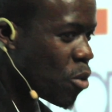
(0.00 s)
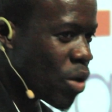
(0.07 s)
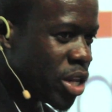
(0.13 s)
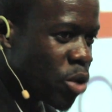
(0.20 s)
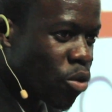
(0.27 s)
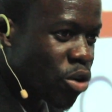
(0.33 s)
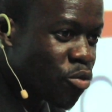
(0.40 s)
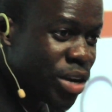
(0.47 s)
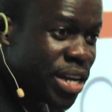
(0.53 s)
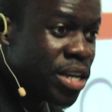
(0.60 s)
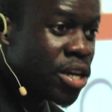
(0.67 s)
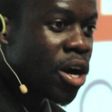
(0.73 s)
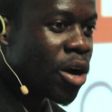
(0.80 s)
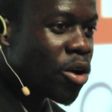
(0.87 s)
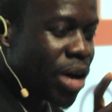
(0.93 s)
When they were
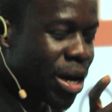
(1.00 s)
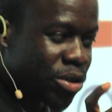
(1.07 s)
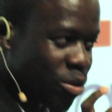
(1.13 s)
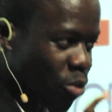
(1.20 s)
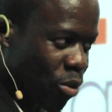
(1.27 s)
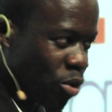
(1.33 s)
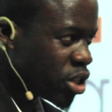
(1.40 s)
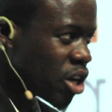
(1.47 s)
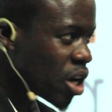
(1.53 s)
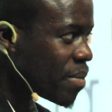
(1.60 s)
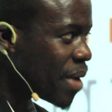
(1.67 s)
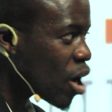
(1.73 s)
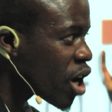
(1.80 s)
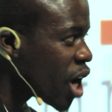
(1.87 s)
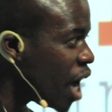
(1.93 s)
really, we're not talking
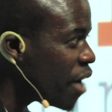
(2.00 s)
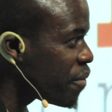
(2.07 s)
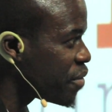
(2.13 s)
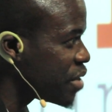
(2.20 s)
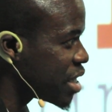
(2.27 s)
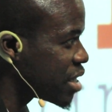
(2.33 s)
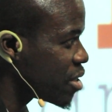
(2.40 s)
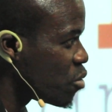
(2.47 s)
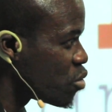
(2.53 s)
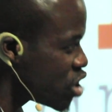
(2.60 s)
about conflict.